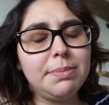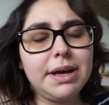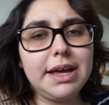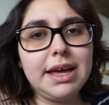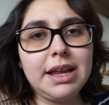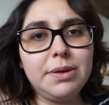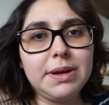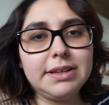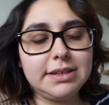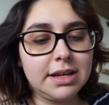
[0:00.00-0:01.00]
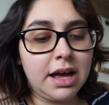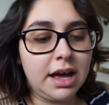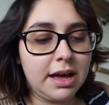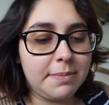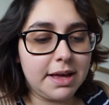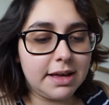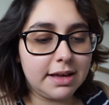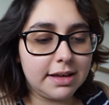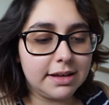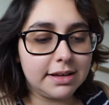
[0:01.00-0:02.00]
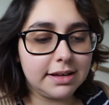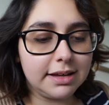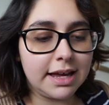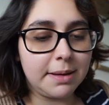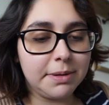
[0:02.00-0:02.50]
But anyways, um, yeah,